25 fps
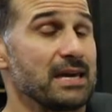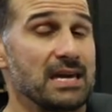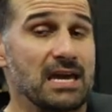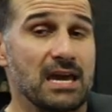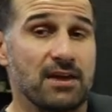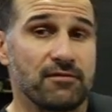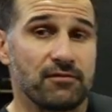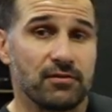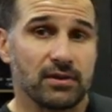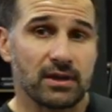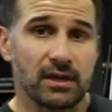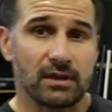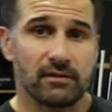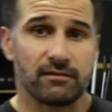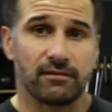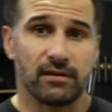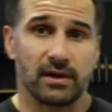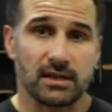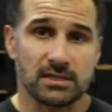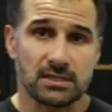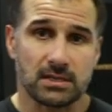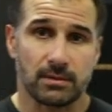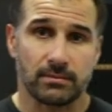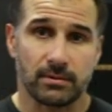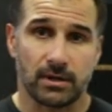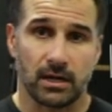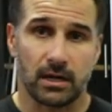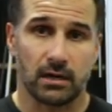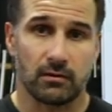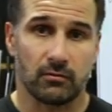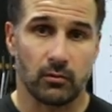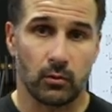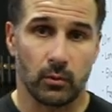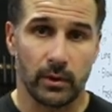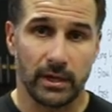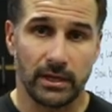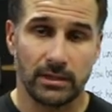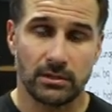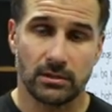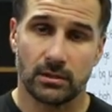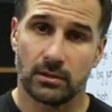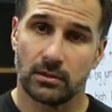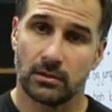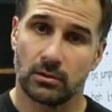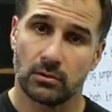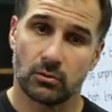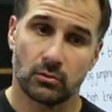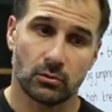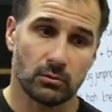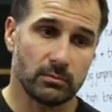If you can find some kind of a weight,
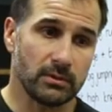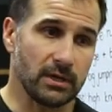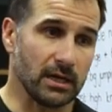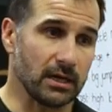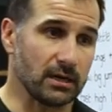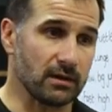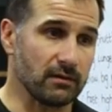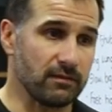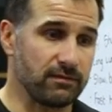normally like